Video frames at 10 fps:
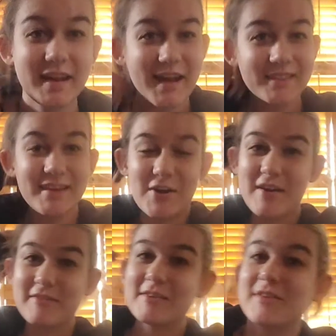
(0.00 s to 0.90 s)
Hello
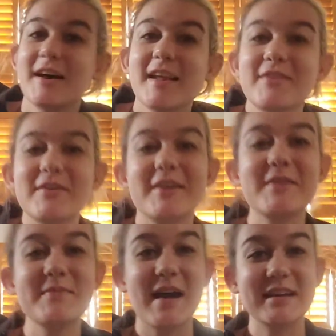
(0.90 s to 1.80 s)
everyone and
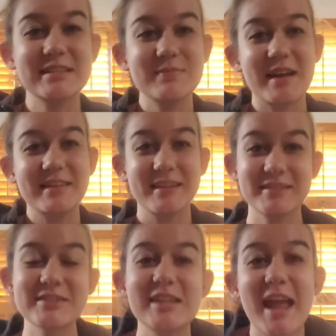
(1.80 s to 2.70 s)
welcome back to my
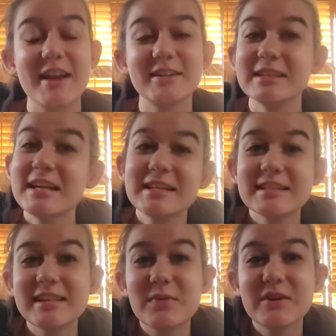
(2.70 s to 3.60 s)
little channel.
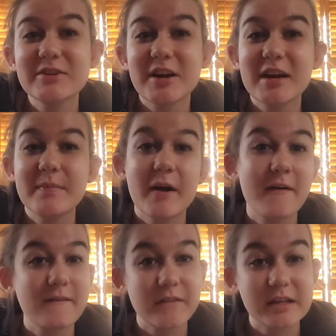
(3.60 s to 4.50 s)
Today we are talking about
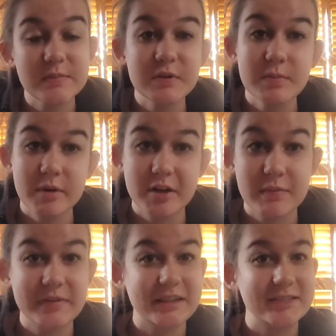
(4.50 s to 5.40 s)
Facebook
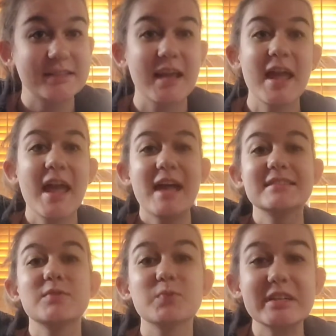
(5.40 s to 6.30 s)
Marketplace
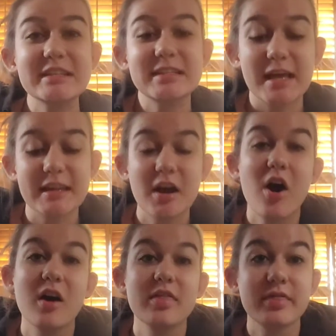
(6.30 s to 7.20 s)
and reselling
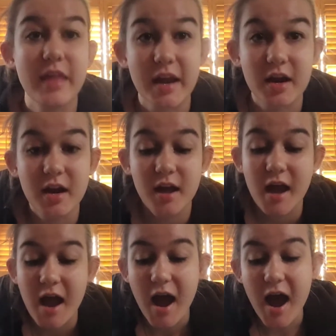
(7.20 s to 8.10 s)
on there.
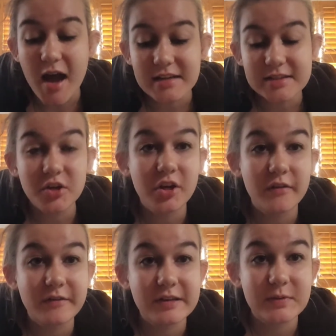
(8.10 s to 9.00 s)
I started
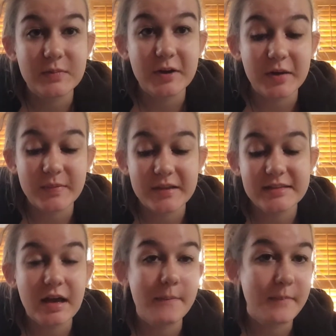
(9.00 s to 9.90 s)
on Facebook
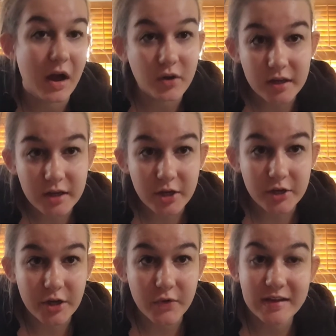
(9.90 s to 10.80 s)
Marketplace about a year
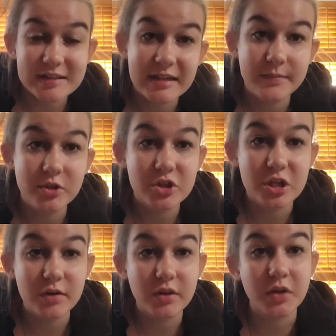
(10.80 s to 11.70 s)
ago, and today I'm going to
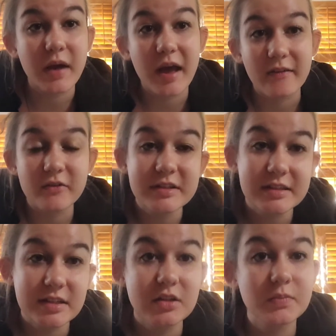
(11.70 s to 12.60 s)
share with you every
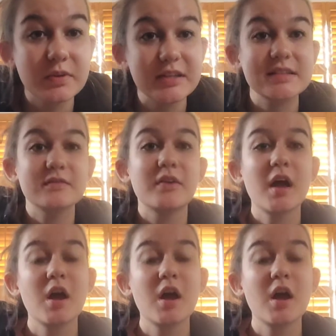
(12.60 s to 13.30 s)
single piece of